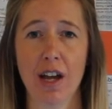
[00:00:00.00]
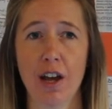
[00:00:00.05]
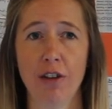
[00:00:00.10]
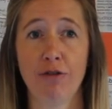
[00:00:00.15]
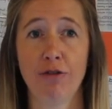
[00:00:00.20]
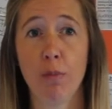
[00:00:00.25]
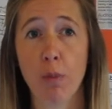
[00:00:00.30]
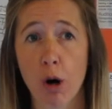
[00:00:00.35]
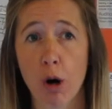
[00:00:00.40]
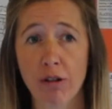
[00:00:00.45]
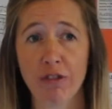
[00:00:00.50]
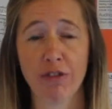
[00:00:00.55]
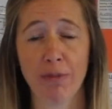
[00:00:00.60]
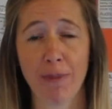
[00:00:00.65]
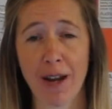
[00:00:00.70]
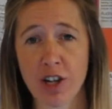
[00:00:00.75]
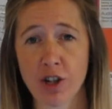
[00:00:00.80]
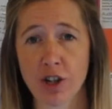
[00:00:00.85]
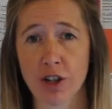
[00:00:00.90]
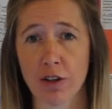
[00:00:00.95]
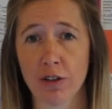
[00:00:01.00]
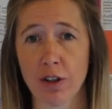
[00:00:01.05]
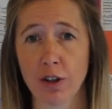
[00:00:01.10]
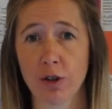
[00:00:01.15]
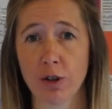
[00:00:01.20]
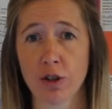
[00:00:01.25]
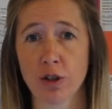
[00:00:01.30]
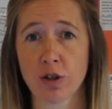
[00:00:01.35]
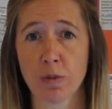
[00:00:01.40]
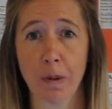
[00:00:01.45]
For more information on the
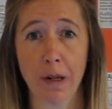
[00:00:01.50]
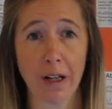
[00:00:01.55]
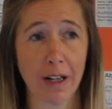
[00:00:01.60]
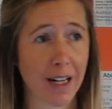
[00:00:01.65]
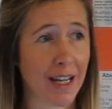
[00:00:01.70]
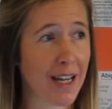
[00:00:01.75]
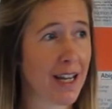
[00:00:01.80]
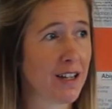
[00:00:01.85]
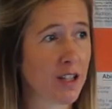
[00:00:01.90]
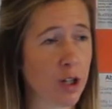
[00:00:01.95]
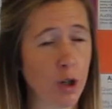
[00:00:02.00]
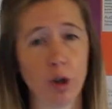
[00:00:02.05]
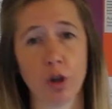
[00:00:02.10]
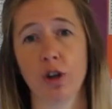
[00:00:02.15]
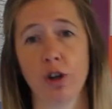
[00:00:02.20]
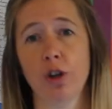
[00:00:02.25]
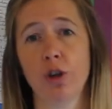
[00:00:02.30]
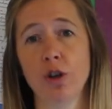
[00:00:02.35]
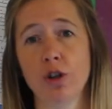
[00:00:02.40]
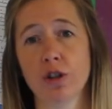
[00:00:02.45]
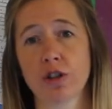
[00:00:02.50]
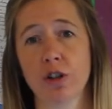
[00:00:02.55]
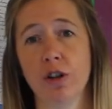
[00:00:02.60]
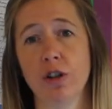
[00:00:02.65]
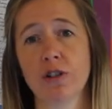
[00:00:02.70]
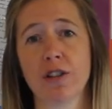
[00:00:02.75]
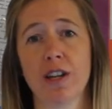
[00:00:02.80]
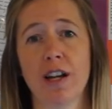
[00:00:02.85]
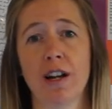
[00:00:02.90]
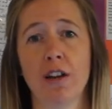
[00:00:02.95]
course, please look at the course
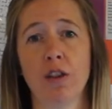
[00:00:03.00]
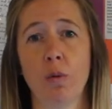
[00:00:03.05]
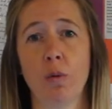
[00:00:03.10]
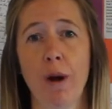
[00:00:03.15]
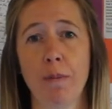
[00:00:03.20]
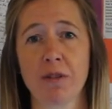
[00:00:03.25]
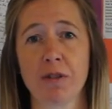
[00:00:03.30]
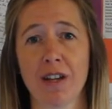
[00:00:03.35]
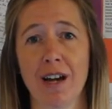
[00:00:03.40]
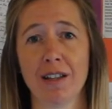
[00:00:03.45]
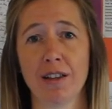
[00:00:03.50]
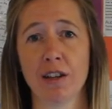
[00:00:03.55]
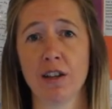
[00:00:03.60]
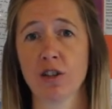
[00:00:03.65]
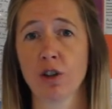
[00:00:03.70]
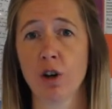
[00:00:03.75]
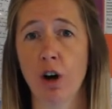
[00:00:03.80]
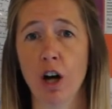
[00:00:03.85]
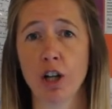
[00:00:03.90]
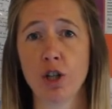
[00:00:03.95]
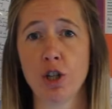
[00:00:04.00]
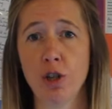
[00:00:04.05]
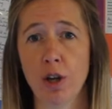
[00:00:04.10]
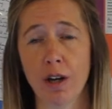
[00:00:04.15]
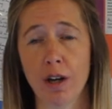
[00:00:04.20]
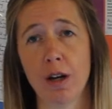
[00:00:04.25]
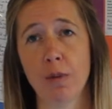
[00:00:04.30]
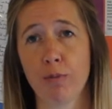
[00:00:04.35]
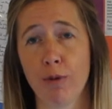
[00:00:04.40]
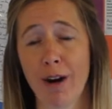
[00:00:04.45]
content on the website that's got
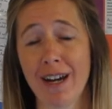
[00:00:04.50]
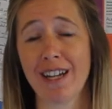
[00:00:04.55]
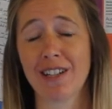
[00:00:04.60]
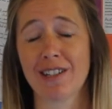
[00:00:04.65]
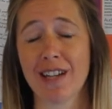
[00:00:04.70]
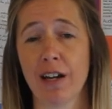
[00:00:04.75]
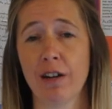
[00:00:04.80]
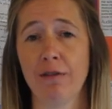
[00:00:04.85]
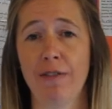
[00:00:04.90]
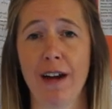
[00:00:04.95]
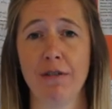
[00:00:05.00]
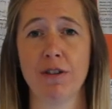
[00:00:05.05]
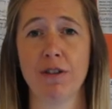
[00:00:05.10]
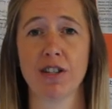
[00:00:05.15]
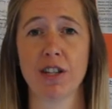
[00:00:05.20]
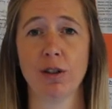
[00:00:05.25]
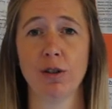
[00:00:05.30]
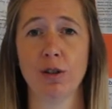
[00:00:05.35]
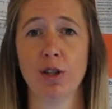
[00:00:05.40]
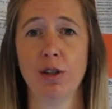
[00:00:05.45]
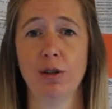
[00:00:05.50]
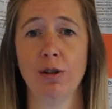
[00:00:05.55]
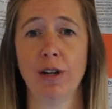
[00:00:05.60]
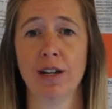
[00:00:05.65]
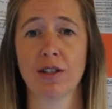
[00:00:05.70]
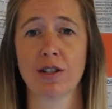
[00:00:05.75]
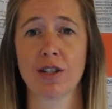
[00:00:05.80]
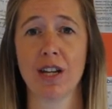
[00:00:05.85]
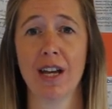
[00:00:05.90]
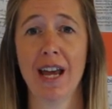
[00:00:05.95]
a breakdown of every single
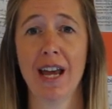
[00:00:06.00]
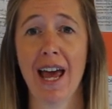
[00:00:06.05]
unit.